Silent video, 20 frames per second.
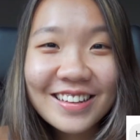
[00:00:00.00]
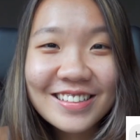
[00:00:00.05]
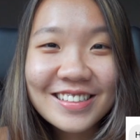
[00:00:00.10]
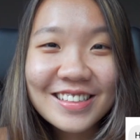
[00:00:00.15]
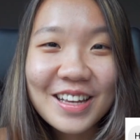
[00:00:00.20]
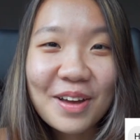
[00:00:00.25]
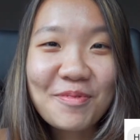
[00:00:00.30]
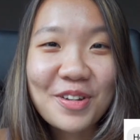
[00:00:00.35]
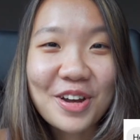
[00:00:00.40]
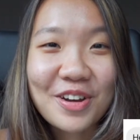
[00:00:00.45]

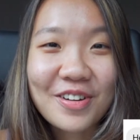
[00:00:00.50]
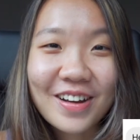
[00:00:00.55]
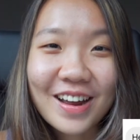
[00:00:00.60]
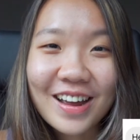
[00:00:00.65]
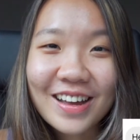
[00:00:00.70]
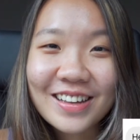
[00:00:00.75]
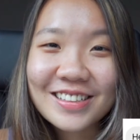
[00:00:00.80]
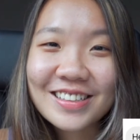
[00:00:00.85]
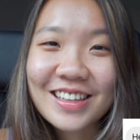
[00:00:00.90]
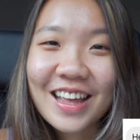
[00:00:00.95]
some
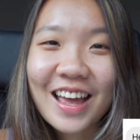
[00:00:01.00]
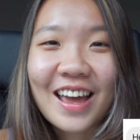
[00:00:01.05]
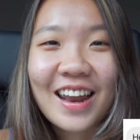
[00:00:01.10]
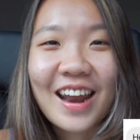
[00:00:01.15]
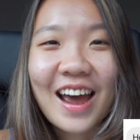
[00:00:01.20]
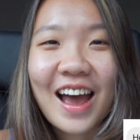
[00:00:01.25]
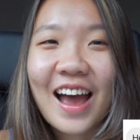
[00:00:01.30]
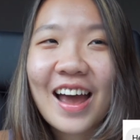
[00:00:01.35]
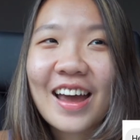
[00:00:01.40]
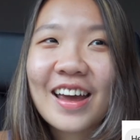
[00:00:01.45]
requests that
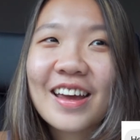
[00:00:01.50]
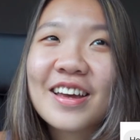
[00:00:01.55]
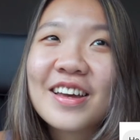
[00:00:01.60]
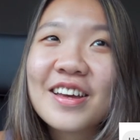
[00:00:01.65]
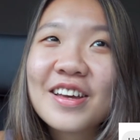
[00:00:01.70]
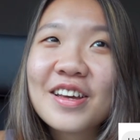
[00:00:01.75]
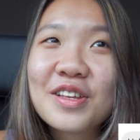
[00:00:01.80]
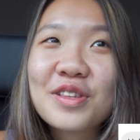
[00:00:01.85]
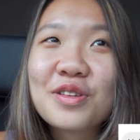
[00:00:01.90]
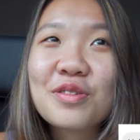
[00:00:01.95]
I
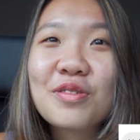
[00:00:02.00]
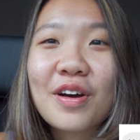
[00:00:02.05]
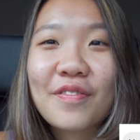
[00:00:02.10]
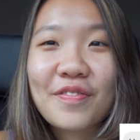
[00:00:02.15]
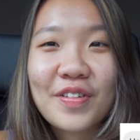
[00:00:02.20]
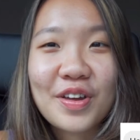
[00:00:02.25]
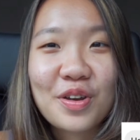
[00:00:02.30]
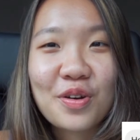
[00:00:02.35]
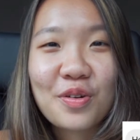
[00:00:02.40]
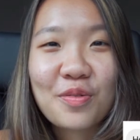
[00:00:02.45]
do a
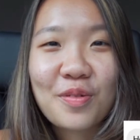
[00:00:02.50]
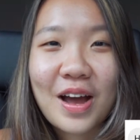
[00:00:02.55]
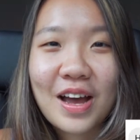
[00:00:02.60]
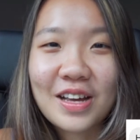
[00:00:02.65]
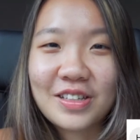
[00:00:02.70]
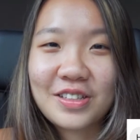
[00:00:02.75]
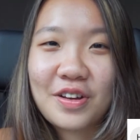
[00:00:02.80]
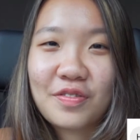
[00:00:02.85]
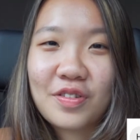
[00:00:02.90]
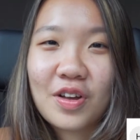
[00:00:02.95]
video where I
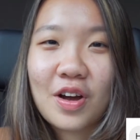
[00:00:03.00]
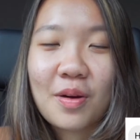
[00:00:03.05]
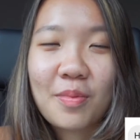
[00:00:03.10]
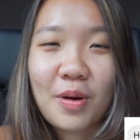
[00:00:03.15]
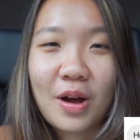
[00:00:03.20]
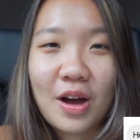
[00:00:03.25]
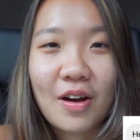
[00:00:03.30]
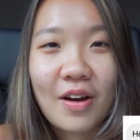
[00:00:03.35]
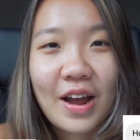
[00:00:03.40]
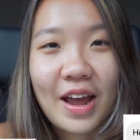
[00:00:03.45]
sort of talk
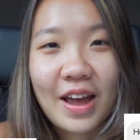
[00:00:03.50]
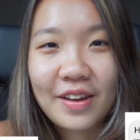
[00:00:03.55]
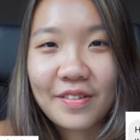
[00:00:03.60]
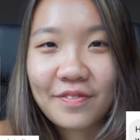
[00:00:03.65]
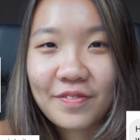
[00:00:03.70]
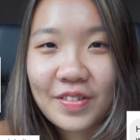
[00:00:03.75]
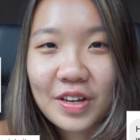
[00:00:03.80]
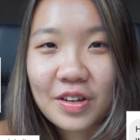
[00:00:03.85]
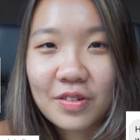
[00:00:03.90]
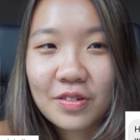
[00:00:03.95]
about how I edit
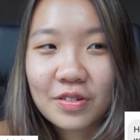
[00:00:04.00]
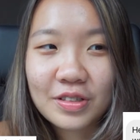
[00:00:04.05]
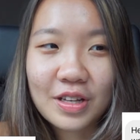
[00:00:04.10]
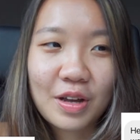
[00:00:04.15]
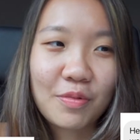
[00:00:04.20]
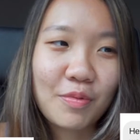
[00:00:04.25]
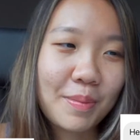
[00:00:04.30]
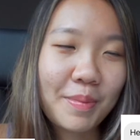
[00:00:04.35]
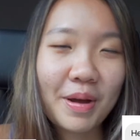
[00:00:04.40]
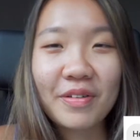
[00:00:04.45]
videos
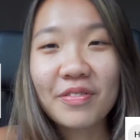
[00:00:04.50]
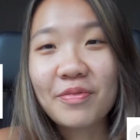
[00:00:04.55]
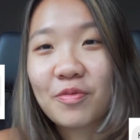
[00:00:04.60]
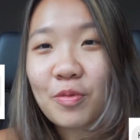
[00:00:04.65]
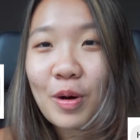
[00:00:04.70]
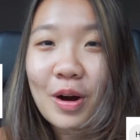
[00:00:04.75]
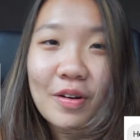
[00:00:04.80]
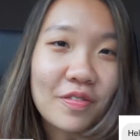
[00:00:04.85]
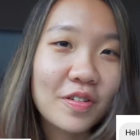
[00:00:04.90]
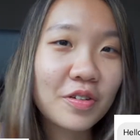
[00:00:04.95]
and what my
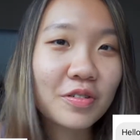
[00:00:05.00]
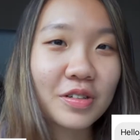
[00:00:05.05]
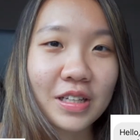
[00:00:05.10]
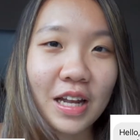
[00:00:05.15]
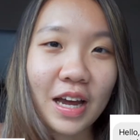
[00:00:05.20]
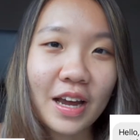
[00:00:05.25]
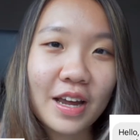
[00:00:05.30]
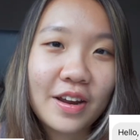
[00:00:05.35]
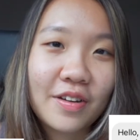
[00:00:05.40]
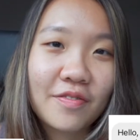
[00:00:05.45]
workflow is
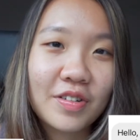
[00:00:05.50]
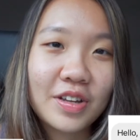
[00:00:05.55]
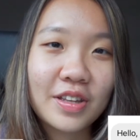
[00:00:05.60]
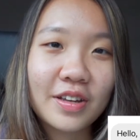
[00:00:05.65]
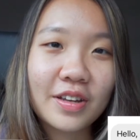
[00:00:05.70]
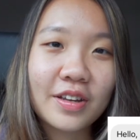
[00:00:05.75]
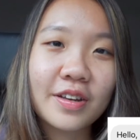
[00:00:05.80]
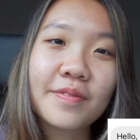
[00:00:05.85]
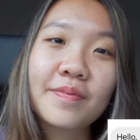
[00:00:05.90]
like and everything.